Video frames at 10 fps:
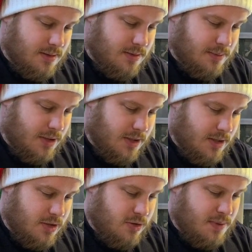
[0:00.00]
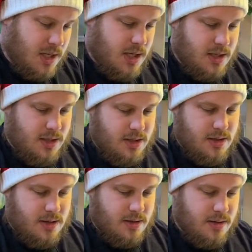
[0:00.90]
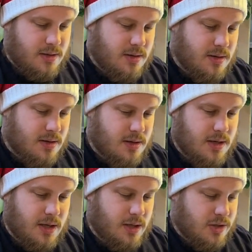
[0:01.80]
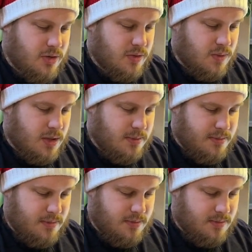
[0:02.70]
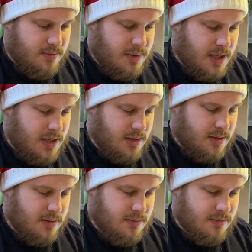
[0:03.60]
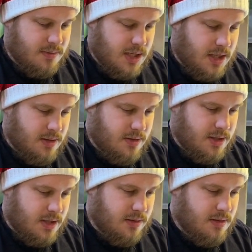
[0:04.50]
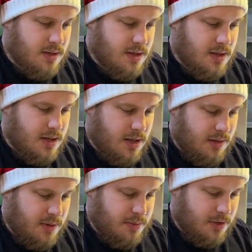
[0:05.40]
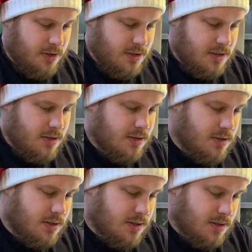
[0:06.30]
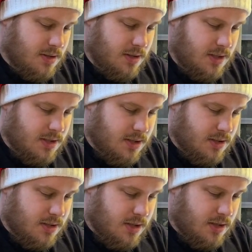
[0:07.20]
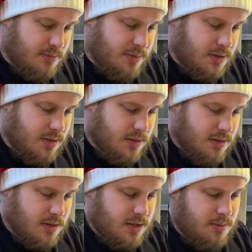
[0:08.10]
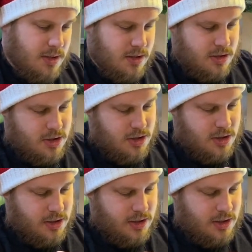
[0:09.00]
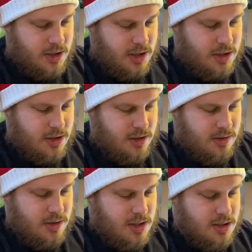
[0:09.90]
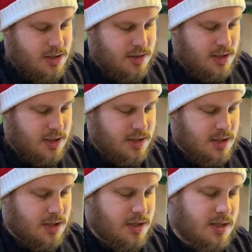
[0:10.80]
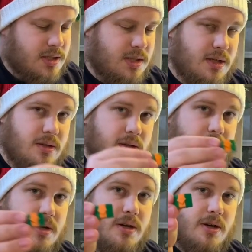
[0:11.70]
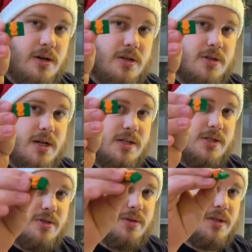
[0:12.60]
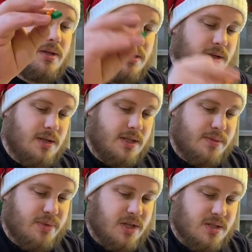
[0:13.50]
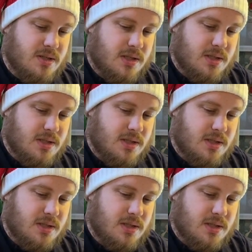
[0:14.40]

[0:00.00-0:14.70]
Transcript: put a 2 peg in there, 2-to-1 peg tile thing, and then we put this on top. I'm gonna turn it 90 degrees so that it's got a nice little contrast to it. That's a present.